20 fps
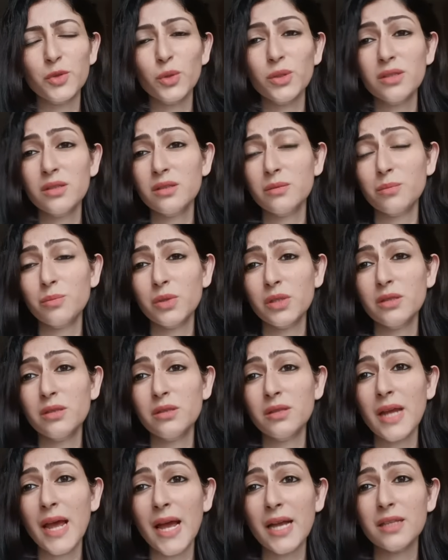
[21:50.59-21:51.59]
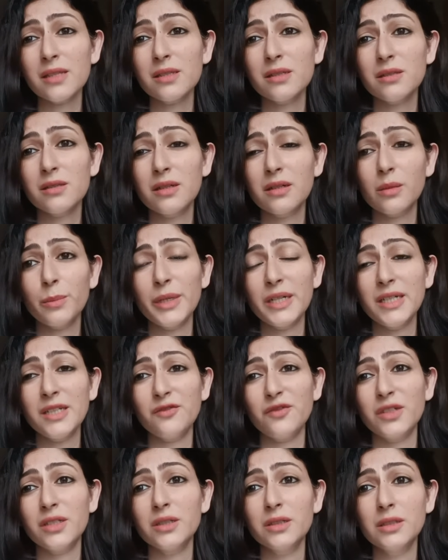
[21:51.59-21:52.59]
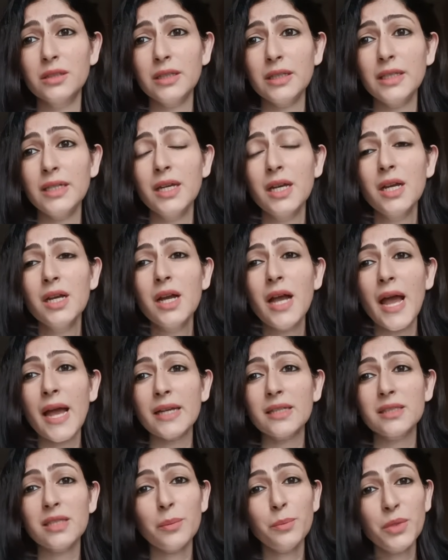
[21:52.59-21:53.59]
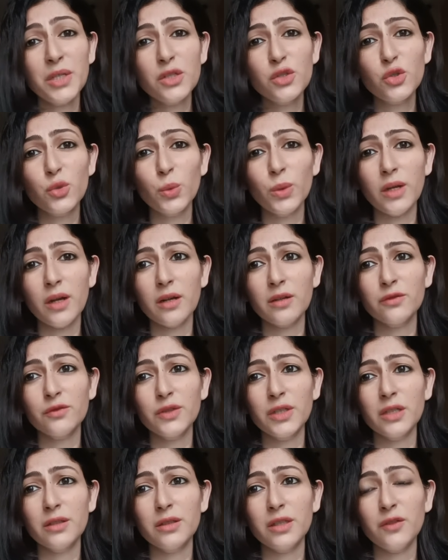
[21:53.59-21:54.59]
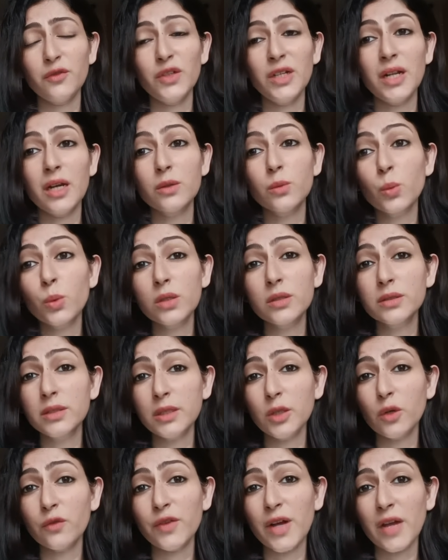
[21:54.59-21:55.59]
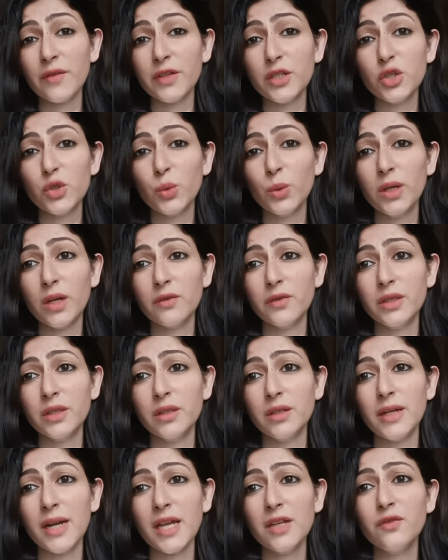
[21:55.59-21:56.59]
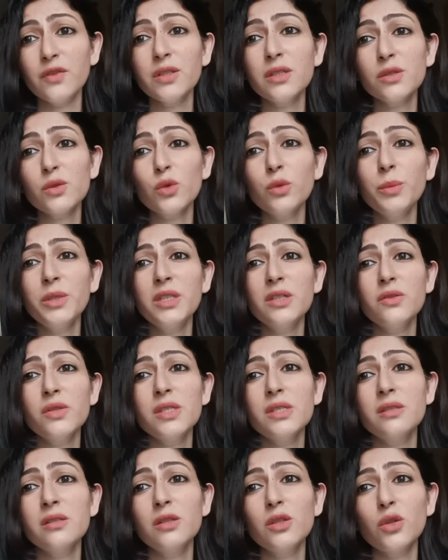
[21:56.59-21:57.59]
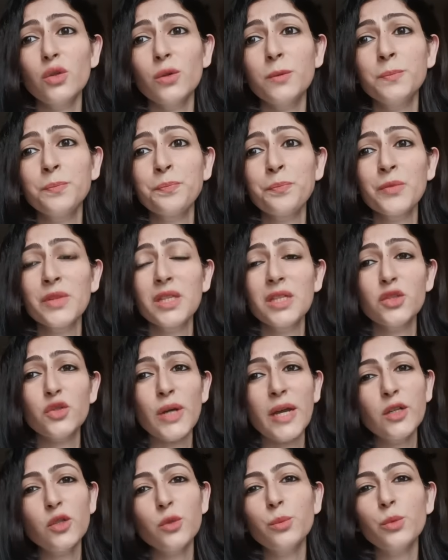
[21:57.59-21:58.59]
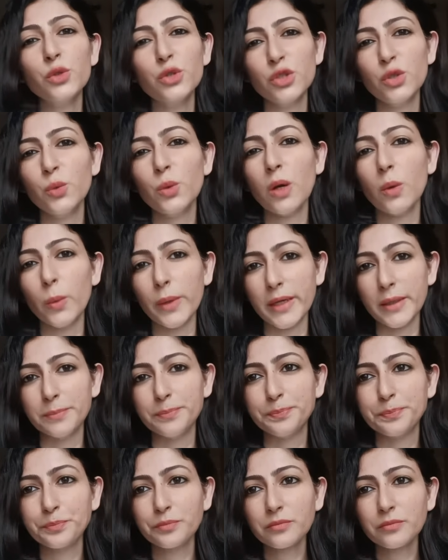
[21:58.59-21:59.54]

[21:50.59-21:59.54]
So this person has a little bit difficulty accepting true love. They feel unworthy of having true love in their life, and this could be the reason, you know, they try to push you away.